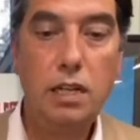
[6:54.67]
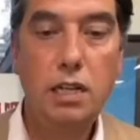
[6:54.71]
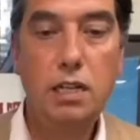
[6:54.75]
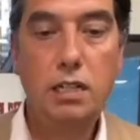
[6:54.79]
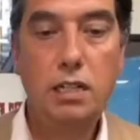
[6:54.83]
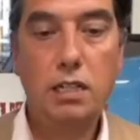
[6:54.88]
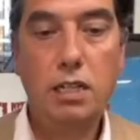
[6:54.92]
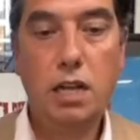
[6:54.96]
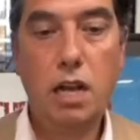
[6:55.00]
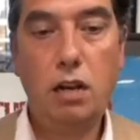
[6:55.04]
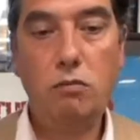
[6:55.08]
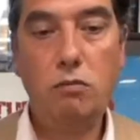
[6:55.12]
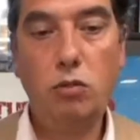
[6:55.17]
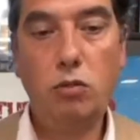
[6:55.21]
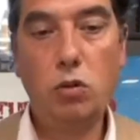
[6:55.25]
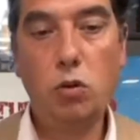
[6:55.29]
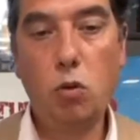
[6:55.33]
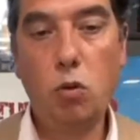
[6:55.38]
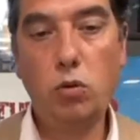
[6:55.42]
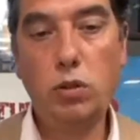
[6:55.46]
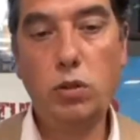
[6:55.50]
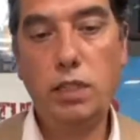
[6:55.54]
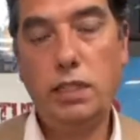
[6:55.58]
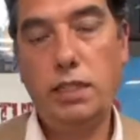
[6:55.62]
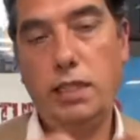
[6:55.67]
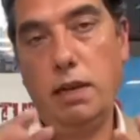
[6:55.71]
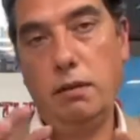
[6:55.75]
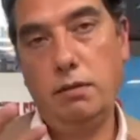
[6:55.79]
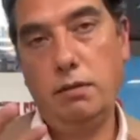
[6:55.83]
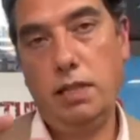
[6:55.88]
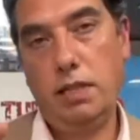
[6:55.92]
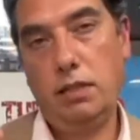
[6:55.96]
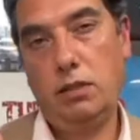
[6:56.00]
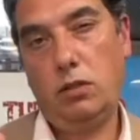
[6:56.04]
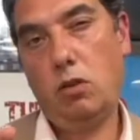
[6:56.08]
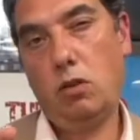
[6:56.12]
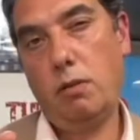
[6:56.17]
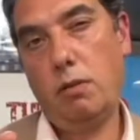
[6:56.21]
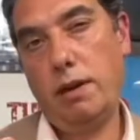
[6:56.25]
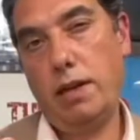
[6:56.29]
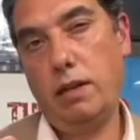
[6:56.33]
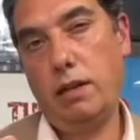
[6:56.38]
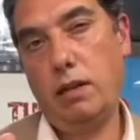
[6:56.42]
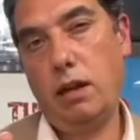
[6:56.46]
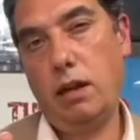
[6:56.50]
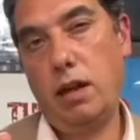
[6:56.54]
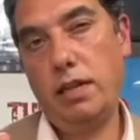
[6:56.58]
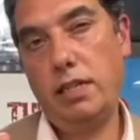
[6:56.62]
So recording tips, let's talk
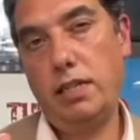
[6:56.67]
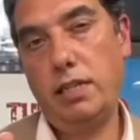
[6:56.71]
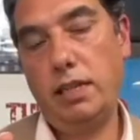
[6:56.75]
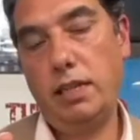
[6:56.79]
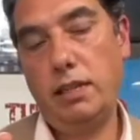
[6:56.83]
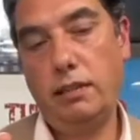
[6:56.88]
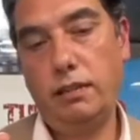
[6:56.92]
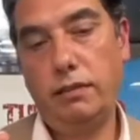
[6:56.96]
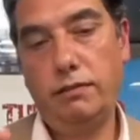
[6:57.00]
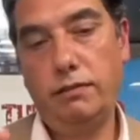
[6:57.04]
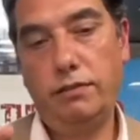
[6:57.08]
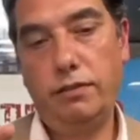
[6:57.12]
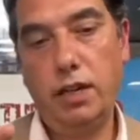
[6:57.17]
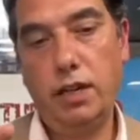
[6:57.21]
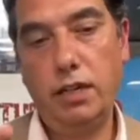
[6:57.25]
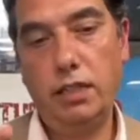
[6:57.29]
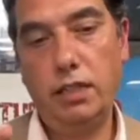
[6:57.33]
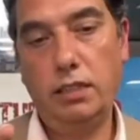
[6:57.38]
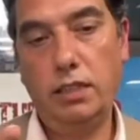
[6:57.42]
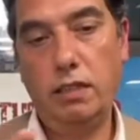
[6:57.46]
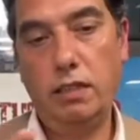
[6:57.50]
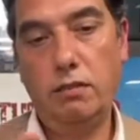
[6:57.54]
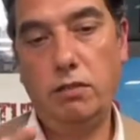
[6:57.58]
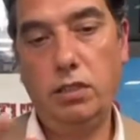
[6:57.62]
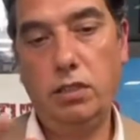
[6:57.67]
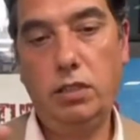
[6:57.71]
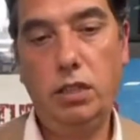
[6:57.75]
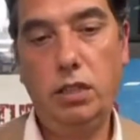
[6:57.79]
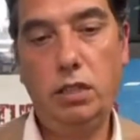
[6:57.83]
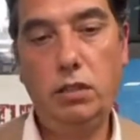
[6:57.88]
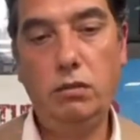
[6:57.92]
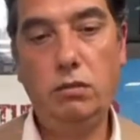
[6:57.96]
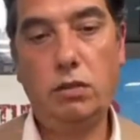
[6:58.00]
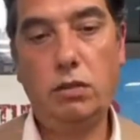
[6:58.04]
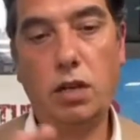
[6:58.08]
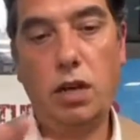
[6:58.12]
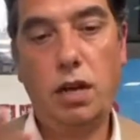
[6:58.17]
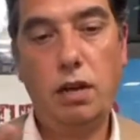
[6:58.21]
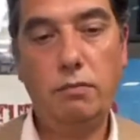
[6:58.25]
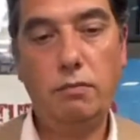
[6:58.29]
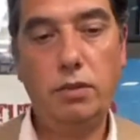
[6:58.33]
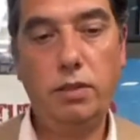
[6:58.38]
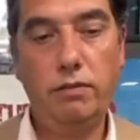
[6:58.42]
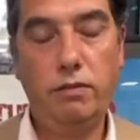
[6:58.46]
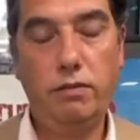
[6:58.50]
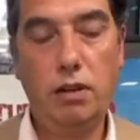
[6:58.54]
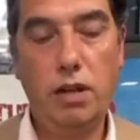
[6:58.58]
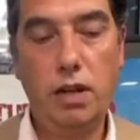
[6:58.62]
about lighting first. So there are two
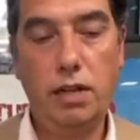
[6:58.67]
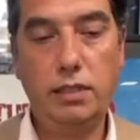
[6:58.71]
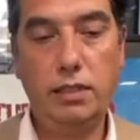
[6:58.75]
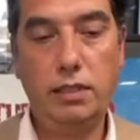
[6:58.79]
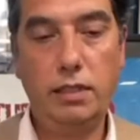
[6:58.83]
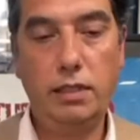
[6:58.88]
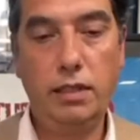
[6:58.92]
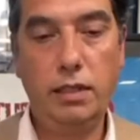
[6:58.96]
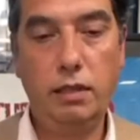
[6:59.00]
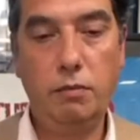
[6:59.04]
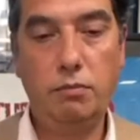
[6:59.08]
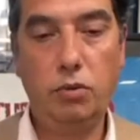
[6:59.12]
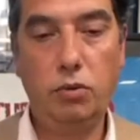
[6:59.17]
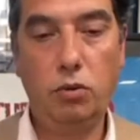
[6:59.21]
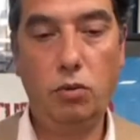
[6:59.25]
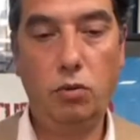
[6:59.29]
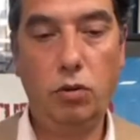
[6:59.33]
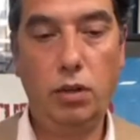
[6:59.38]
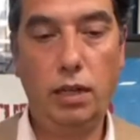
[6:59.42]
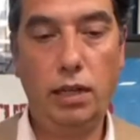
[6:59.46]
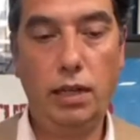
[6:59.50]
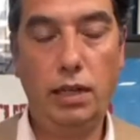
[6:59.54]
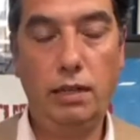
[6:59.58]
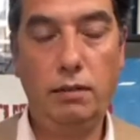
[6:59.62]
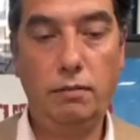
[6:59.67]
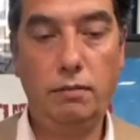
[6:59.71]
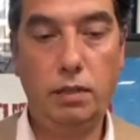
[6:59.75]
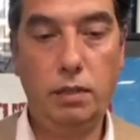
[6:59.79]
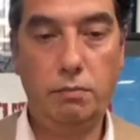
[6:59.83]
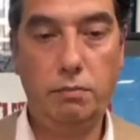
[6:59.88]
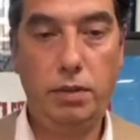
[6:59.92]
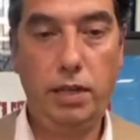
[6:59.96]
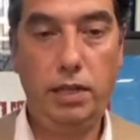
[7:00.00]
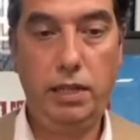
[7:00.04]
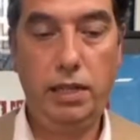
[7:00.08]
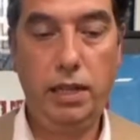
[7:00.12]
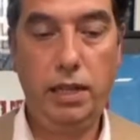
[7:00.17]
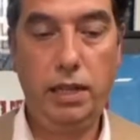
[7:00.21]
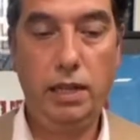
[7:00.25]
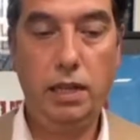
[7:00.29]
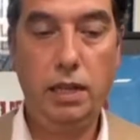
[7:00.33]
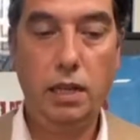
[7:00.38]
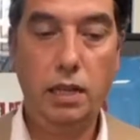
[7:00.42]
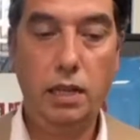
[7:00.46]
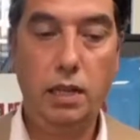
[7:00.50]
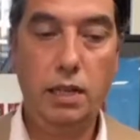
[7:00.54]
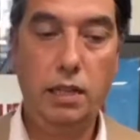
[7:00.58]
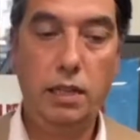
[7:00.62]
types of lighting, broadly speaking.
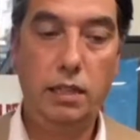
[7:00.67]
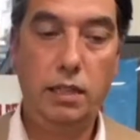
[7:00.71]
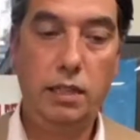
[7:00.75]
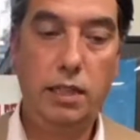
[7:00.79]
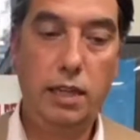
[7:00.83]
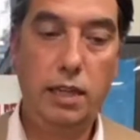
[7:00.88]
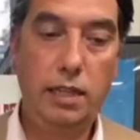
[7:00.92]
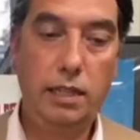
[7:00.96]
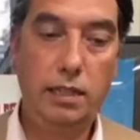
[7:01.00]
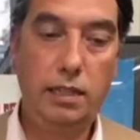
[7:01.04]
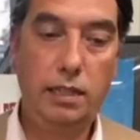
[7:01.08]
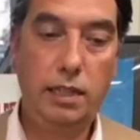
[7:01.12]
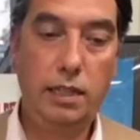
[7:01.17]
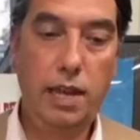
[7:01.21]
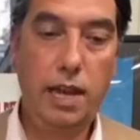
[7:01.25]
There's